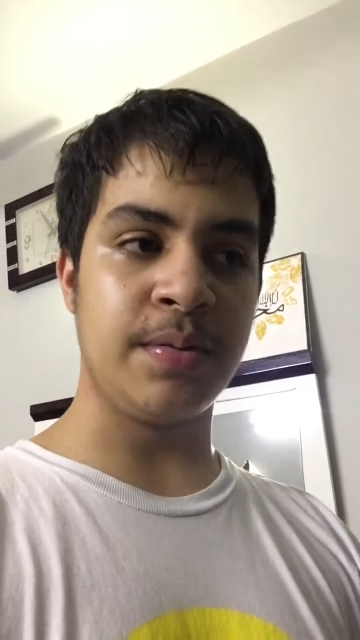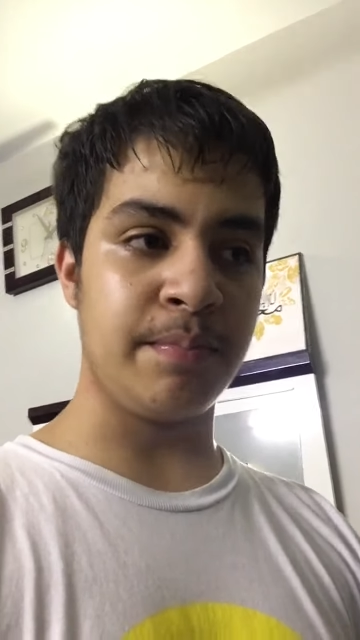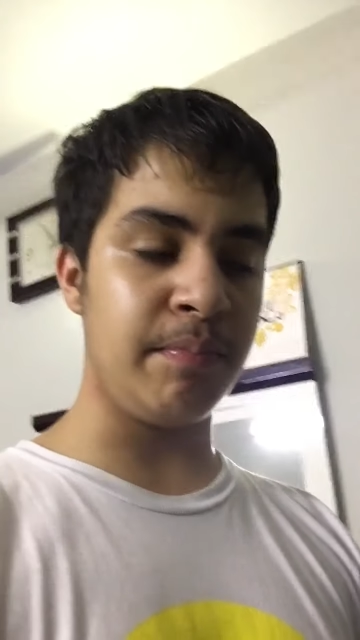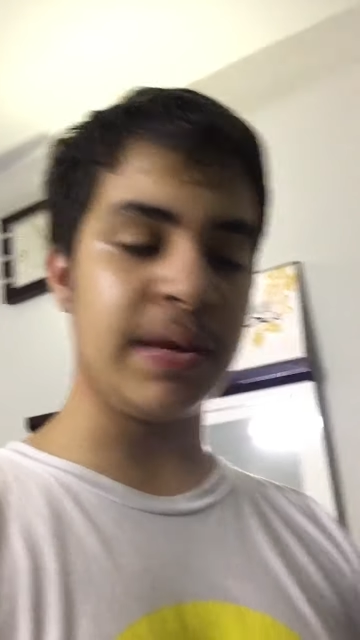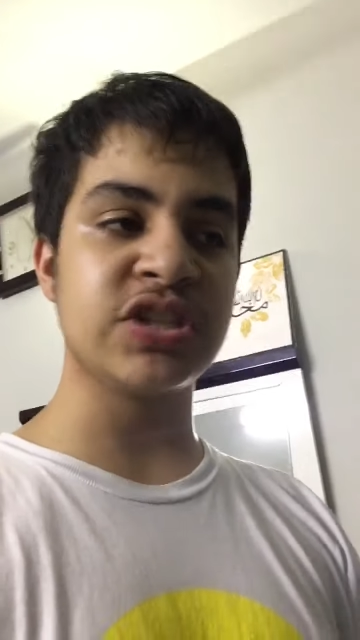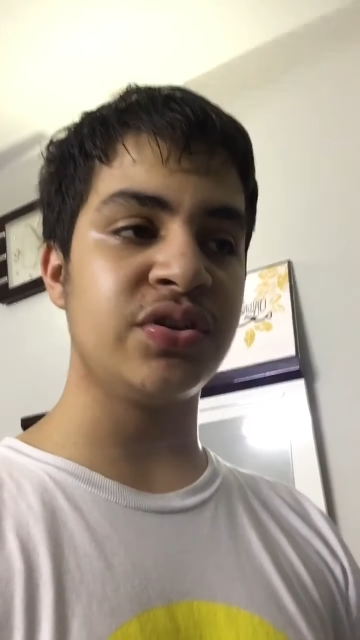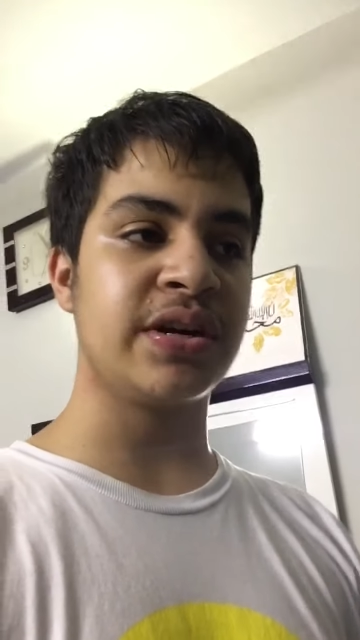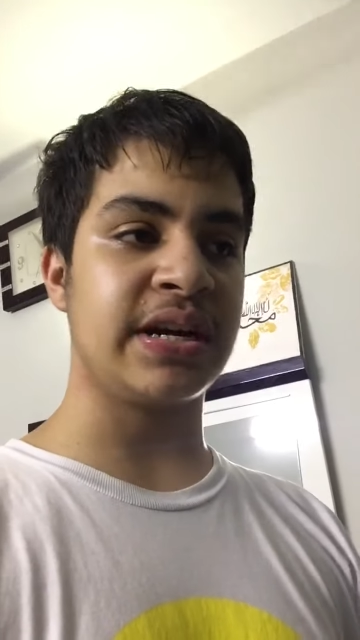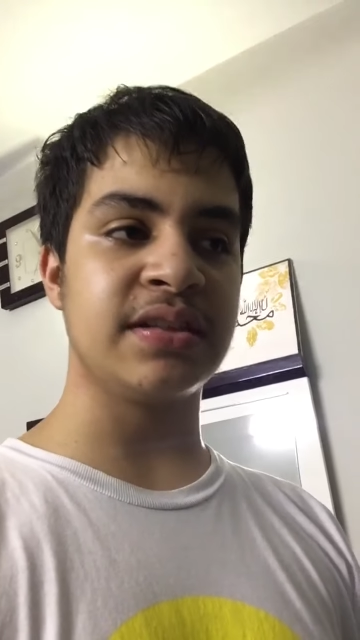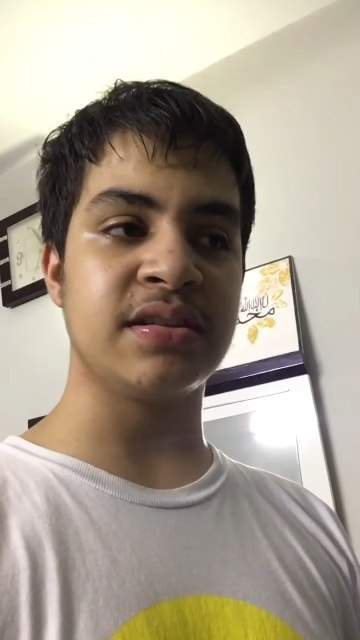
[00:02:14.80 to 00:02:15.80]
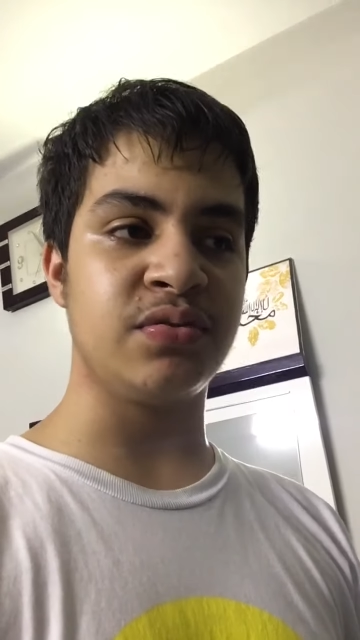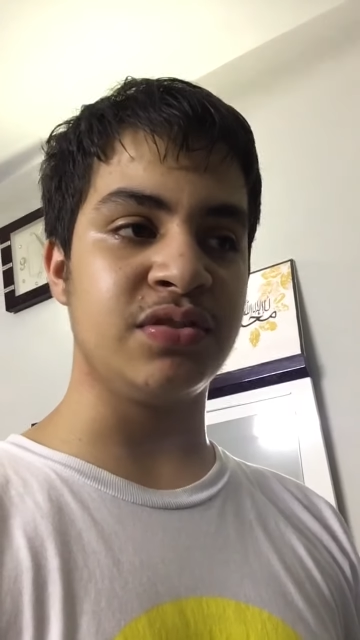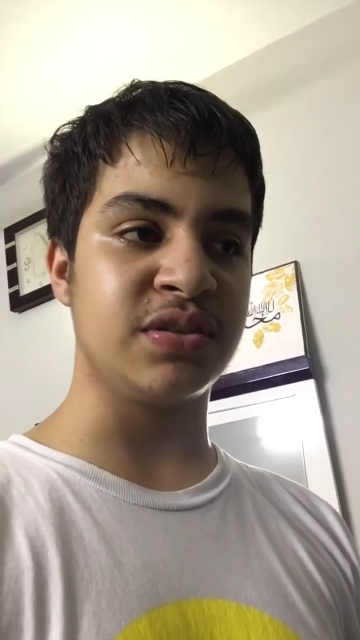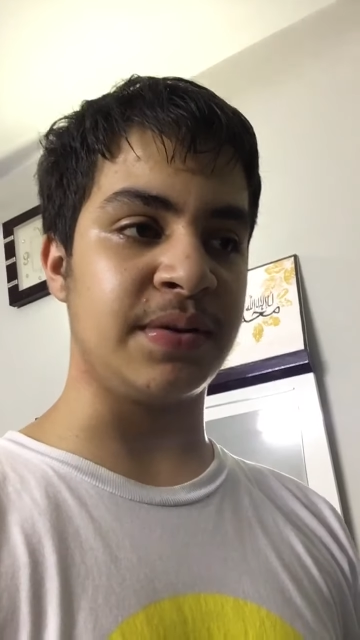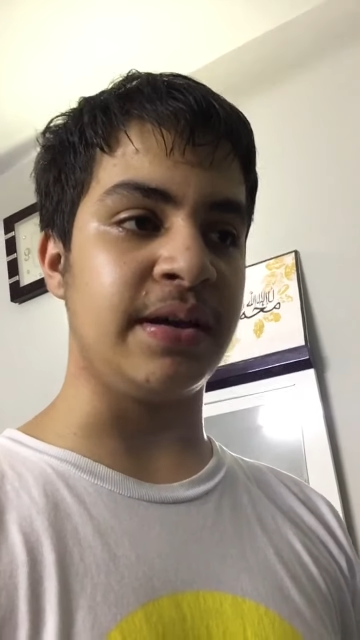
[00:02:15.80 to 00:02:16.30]
Make sure you connect it to a
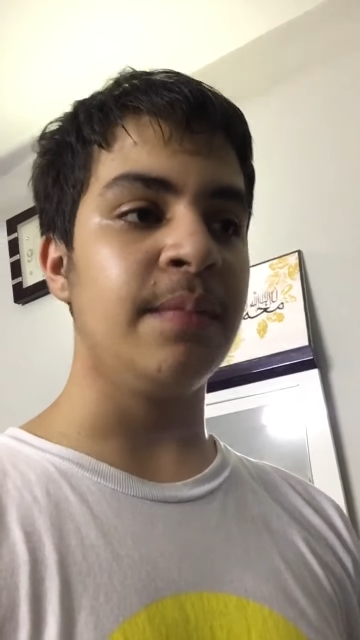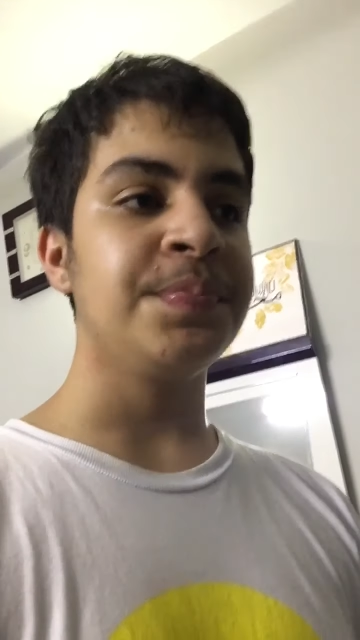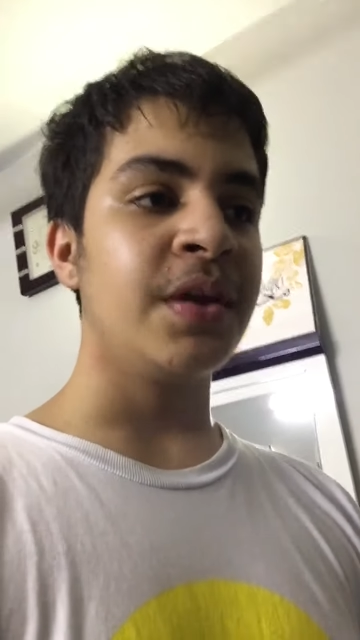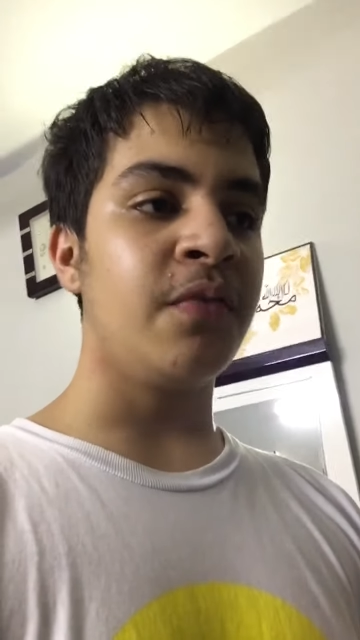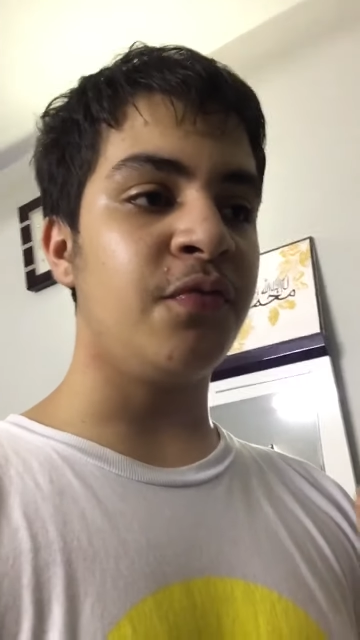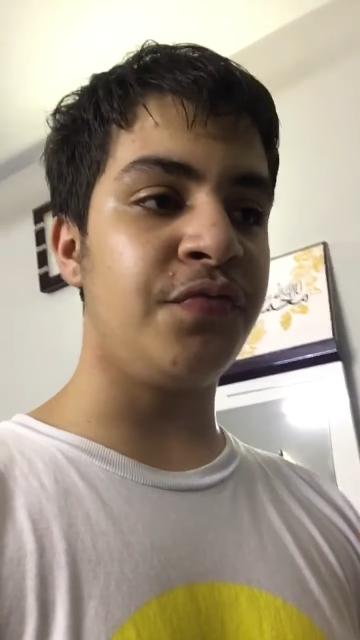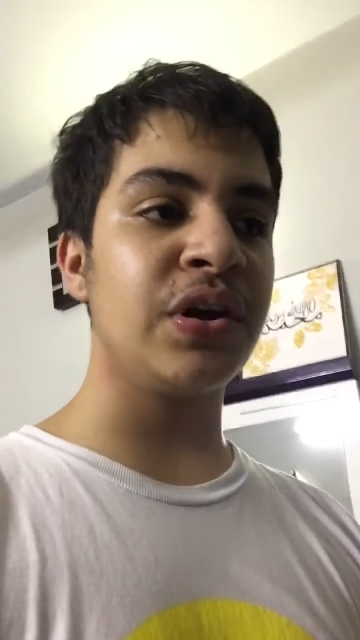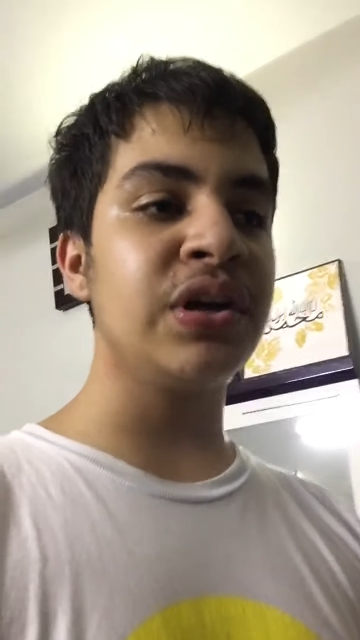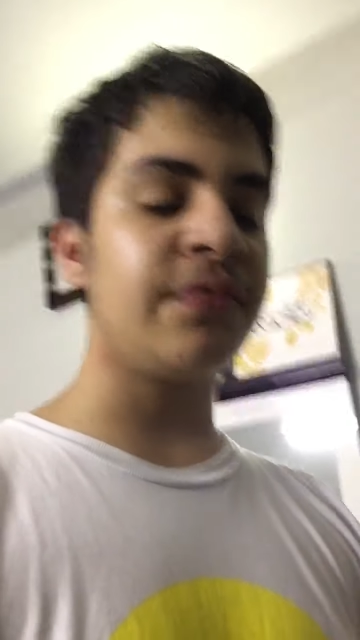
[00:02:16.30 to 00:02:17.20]
display. Very